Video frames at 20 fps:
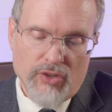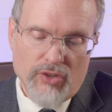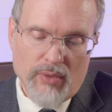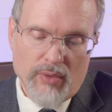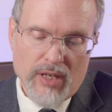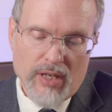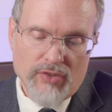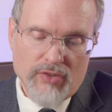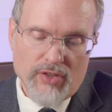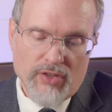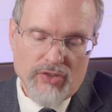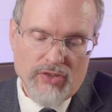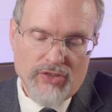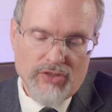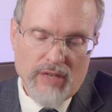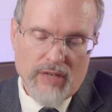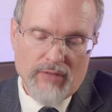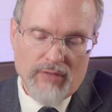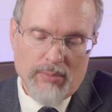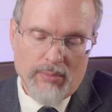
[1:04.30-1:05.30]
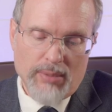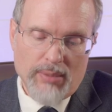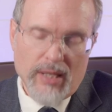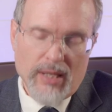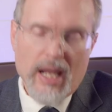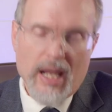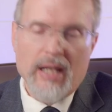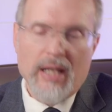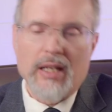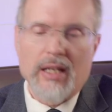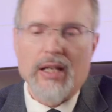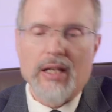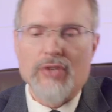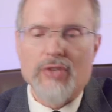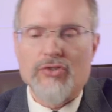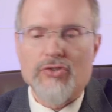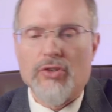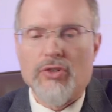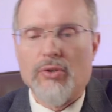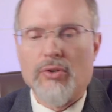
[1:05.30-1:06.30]
you and has conceived a plan
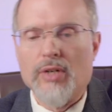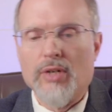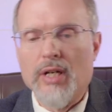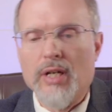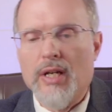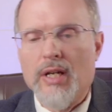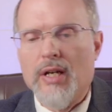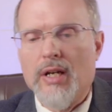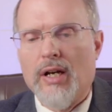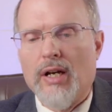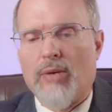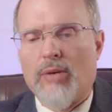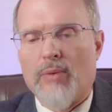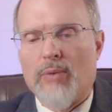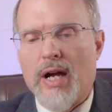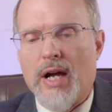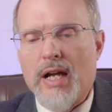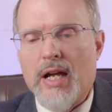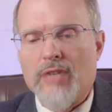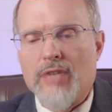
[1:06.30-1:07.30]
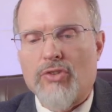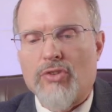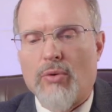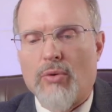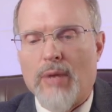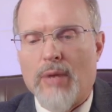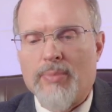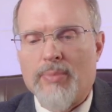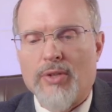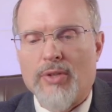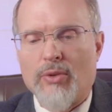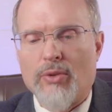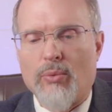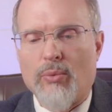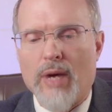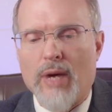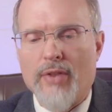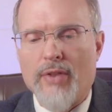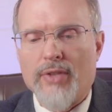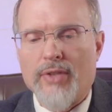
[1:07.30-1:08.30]
against you. Arise, go up to the
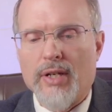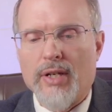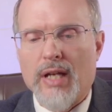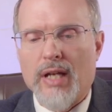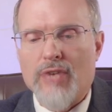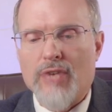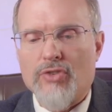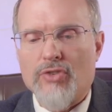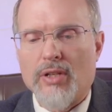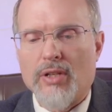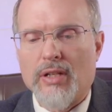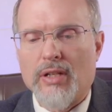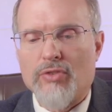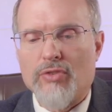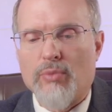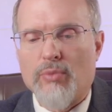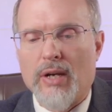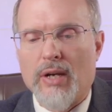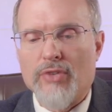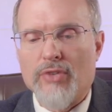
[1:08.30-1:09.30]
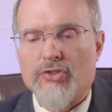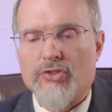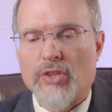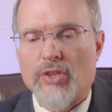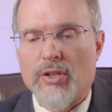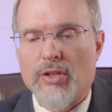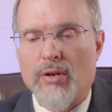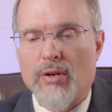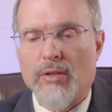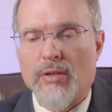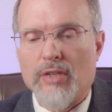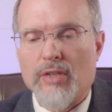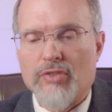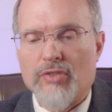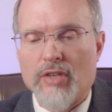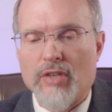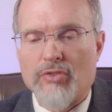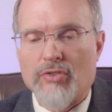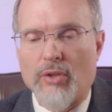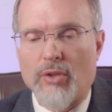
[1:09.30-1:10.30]
wealthy nation that dwells securely,
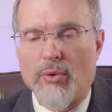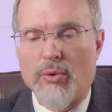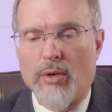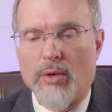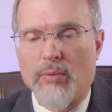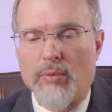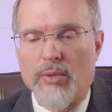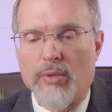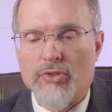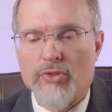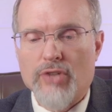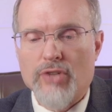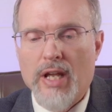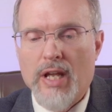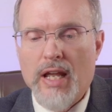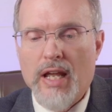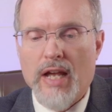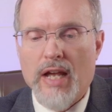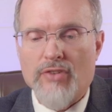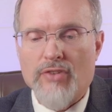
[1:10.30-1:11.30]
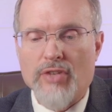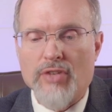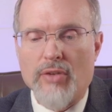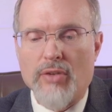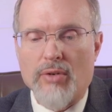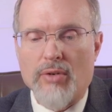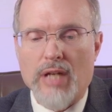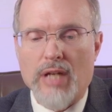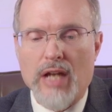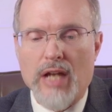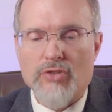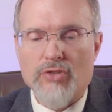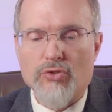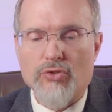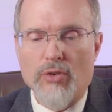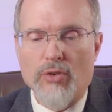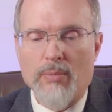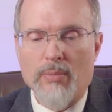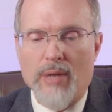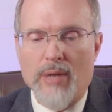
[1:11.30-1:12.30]
says the Lord, which has neither gates
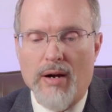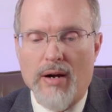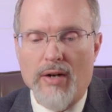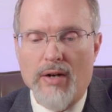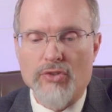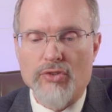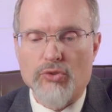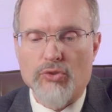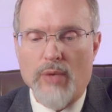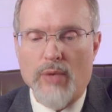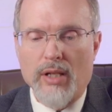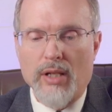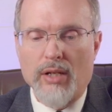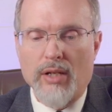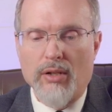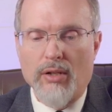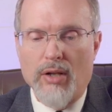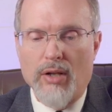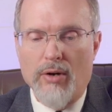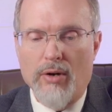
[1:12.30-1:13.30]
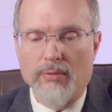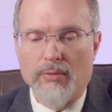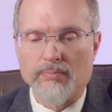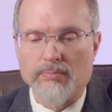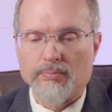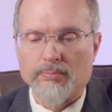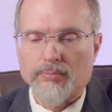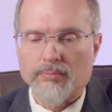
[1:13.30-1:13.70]
nor bars, dwelling alone.